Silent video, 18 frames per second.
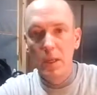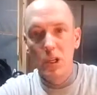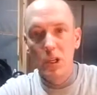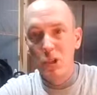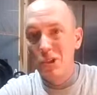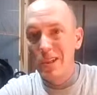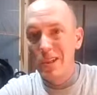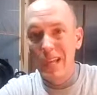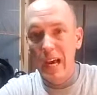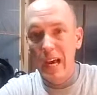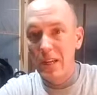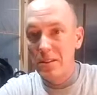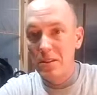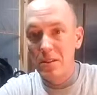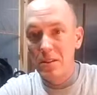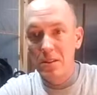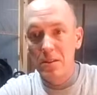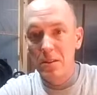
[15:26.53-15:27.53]
that should
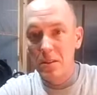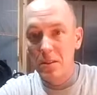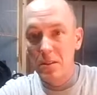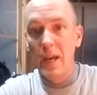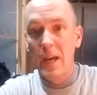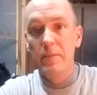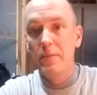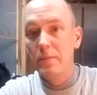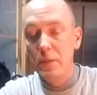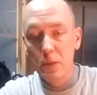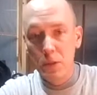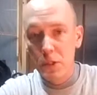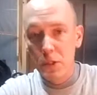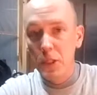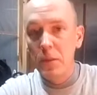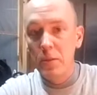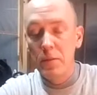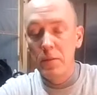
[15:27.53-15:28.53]
last the life of your
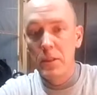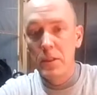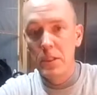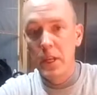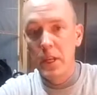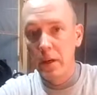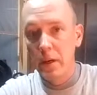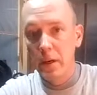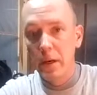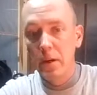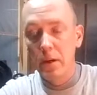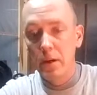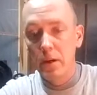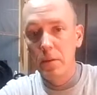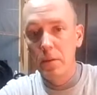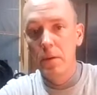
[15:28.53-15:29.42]
Jeep if it's taken care of.